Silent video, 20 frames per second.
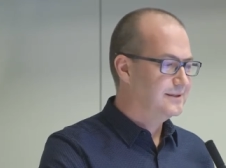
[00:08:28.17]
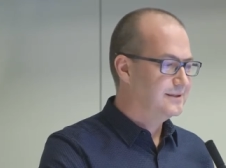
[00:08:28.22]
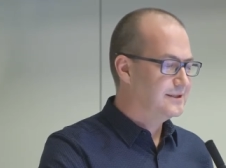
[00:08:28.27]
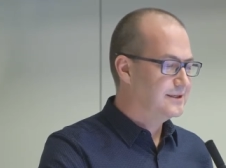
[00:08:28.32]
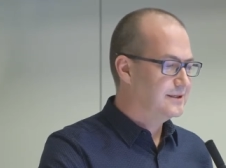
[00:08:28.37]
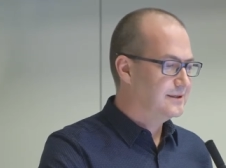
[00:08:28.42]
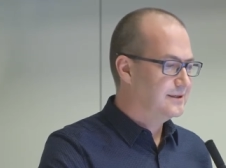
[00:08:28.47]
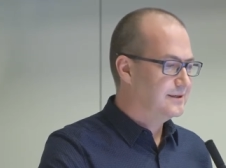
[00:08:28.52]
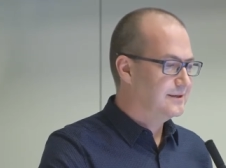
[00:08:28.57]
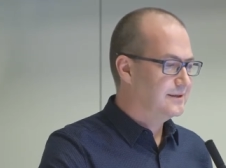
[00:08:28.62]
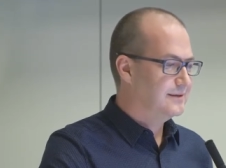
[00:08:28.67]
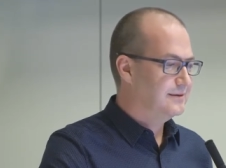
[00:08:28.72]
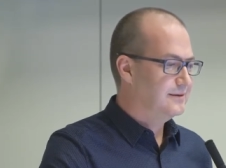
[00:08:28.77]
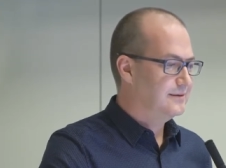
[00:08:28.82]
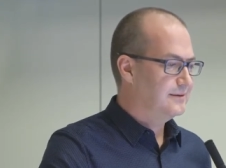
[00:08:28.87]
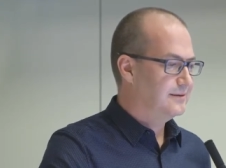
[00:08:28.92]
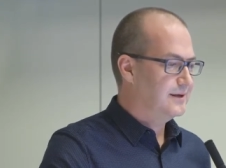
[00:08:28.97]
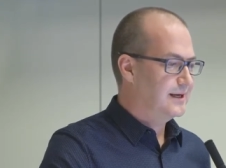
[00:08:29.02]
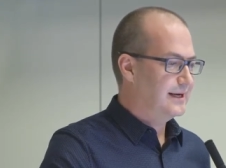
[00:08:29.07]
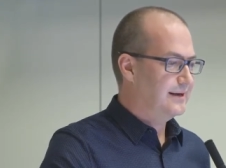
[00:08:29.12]
to
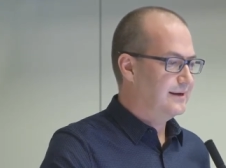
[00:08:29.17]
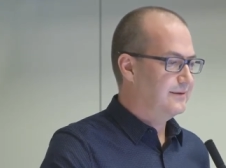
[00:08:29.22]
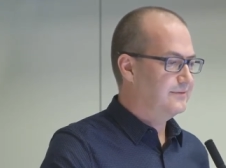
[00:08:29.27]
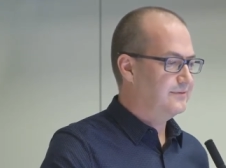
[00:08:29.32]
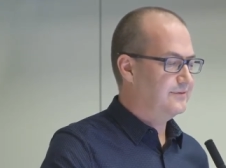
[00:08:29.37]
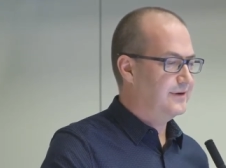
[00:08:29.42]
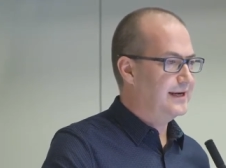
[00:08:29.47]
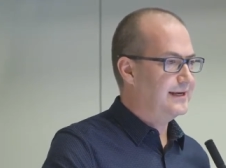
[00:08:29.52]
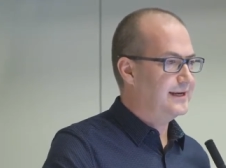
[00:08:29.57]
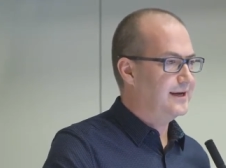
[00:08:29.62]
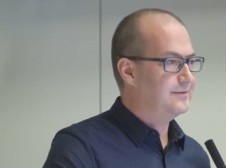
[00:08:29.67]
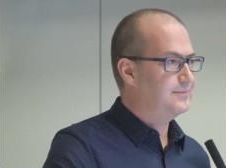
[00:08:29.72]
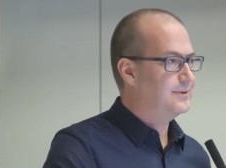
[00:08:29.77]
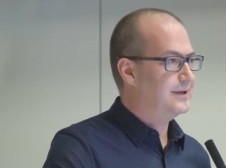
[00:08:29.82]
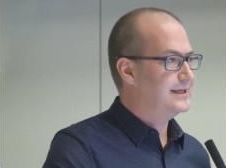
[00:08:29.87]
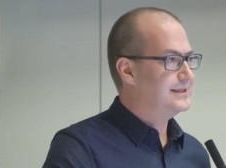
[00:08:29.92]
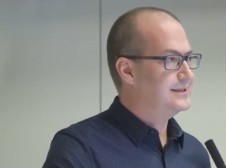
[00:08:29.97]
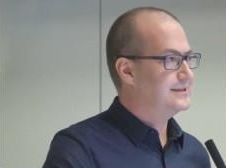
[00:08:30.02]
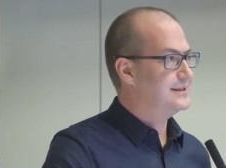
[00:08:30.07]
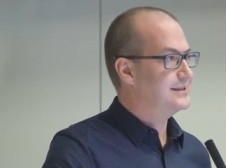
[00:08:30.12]
uh, find out
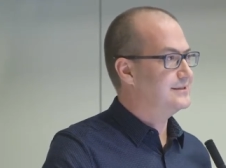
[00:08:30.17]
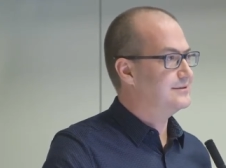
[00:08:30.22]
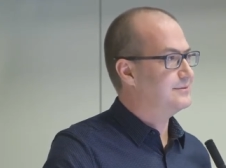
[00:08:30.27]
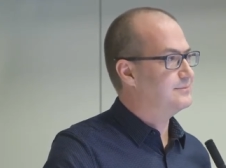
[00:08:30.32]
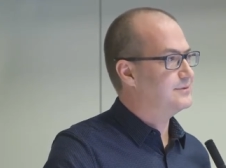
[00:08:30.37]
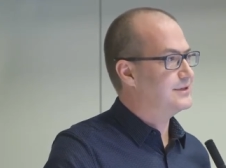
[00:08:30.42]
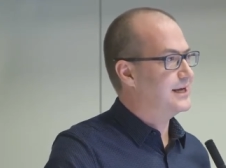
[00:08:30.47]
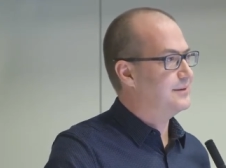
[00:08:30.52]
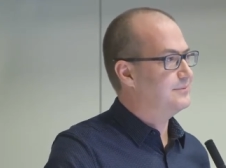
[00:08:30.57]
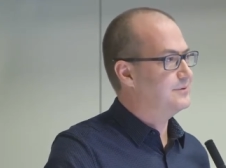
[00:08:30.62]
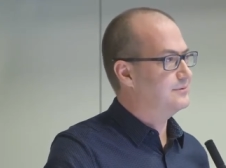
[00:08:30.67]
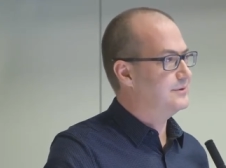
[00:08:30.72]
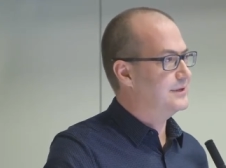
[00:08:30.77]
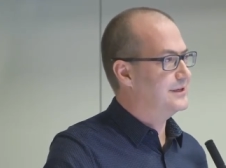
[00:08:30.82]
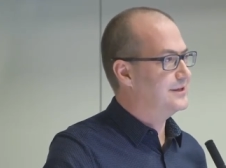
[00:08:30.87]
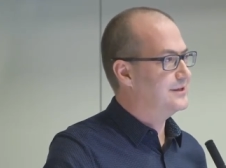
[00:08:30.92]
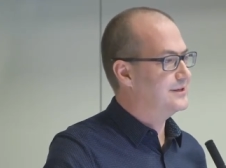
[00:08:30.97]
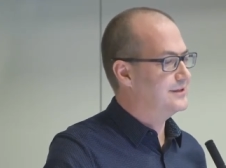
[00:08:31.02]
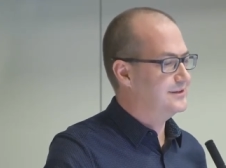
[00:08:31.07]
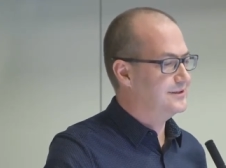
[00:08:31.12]
places in Drumchapel where
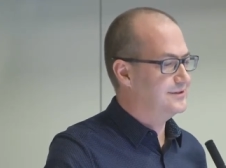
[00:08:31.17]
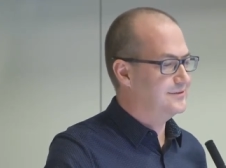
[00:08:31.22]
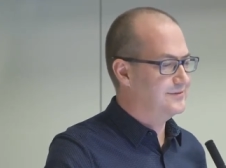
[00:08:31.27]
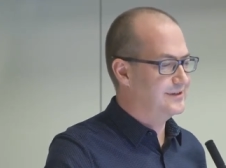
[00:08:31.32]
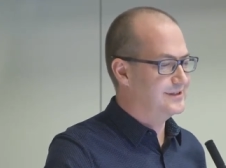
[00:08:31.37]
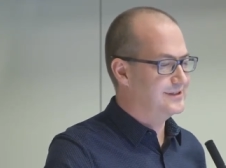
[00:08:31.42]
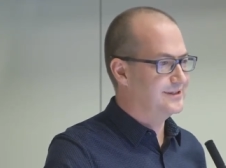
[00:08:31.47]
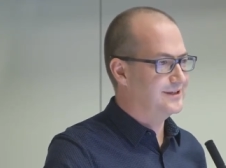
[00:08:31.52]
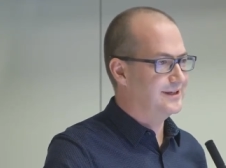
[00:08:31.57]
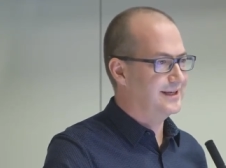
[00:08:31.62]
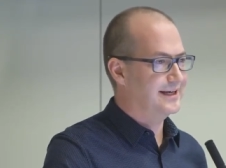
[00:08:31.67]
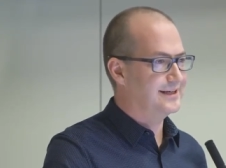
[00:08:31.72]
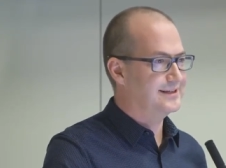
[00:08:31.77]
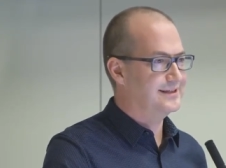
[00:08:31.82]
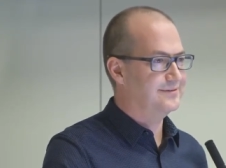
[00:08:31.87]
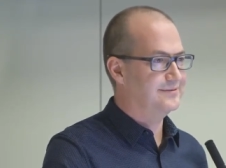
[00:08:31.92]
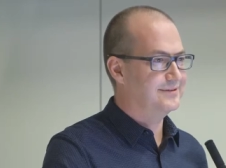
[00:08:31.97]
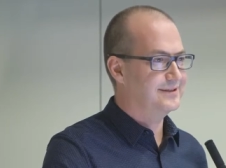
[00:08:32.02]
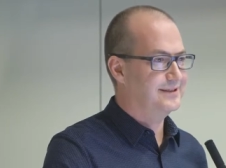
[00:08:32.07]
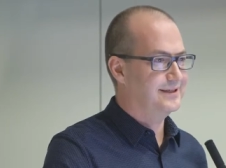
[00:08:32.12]
you could do physical
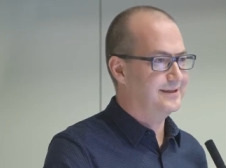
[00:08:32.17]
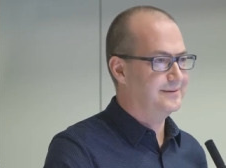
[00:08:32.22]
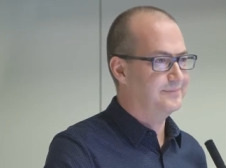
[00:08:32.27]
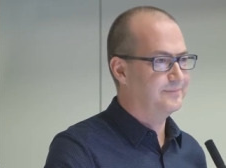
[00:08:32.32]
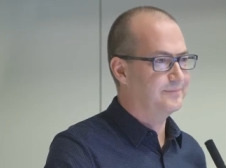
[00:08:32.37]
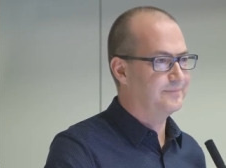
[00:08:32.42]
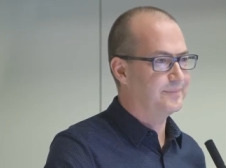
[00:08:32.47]
activity.